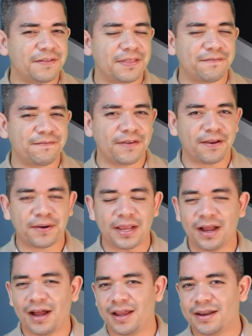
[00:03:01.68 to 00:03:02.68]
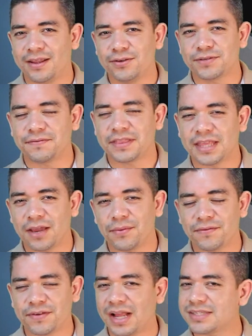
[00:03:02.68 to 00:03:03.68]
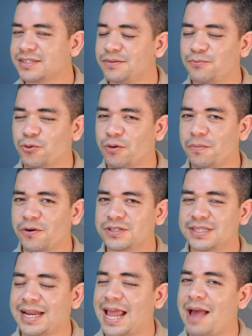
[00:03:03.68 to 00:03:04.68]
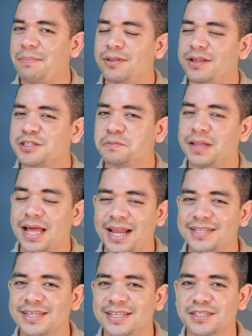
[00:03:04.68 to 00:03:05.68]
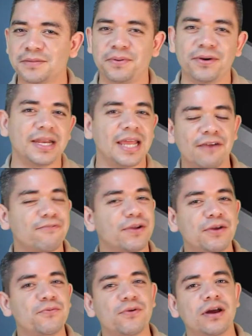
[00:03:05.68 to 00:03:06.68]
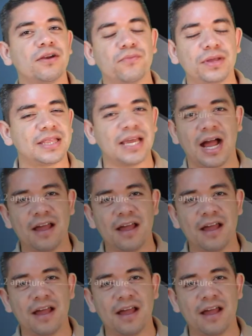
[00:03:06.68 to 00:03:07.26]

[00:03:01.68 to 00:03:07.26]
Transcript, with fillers: for the very odd news of the day, we've got some rumors that Apple is planning to disappoint everyone with the